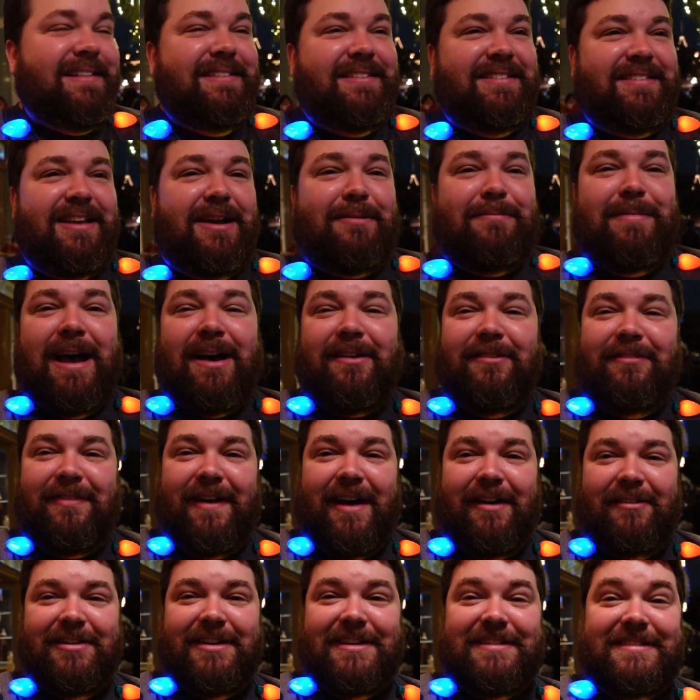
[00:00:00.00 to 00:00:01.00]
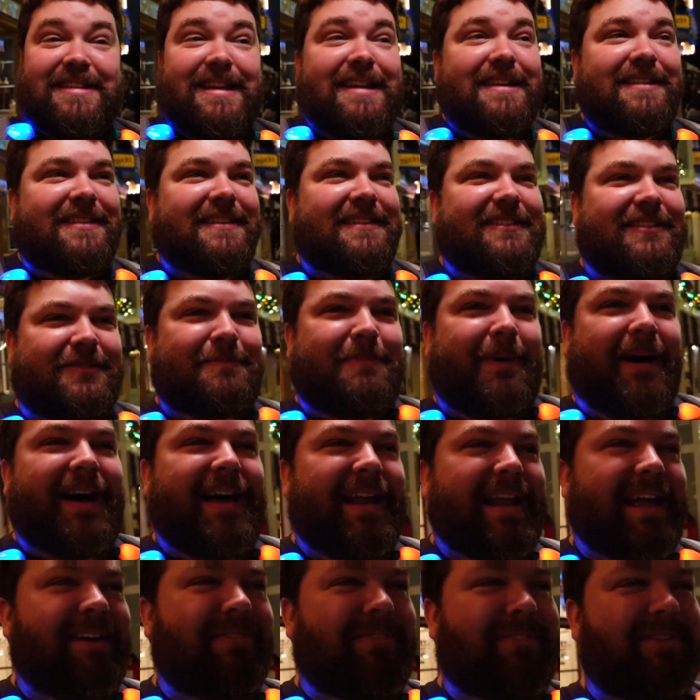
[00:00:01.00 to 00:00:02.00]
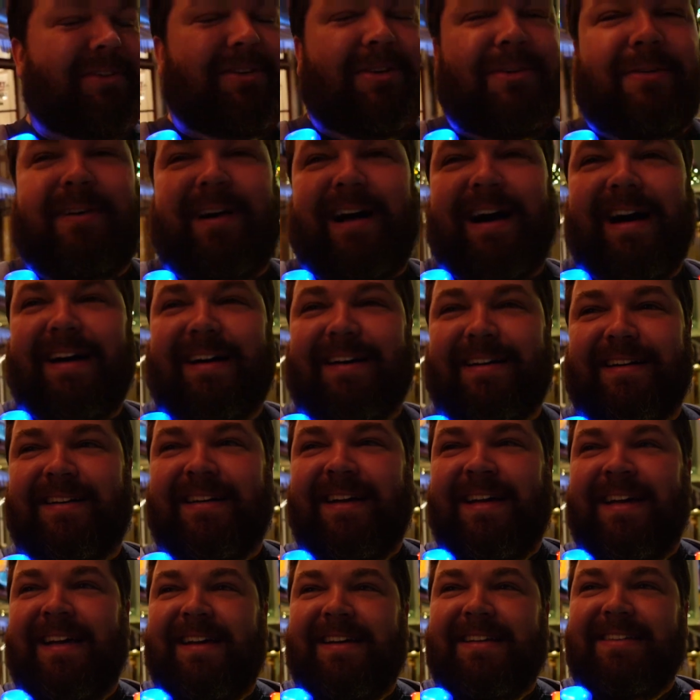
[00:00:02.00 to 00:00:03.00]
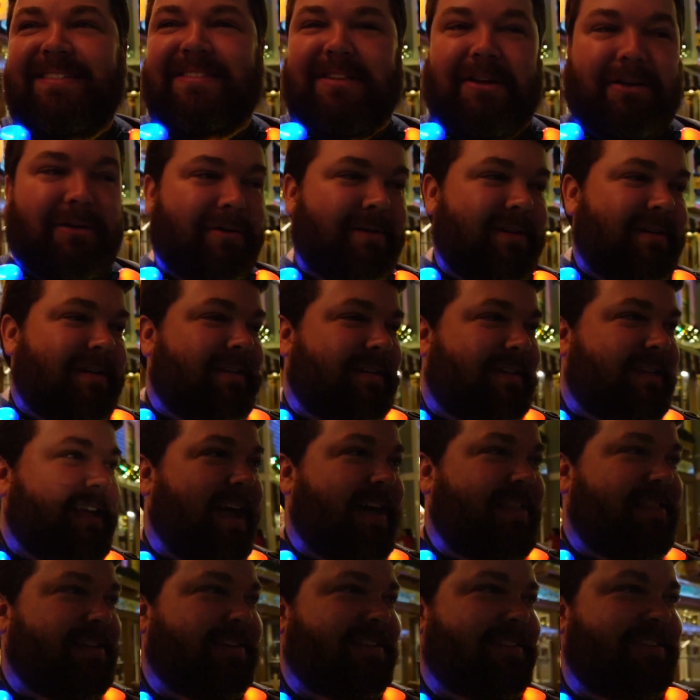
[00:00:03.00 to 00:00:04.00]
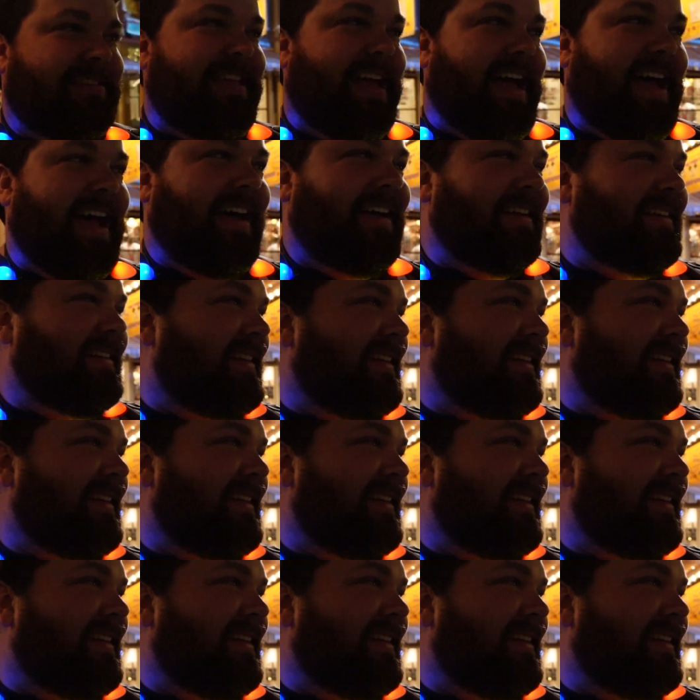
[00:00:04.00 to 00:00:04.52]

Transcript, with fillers: and somehow found a decent spot after a while. So yeah, there's that.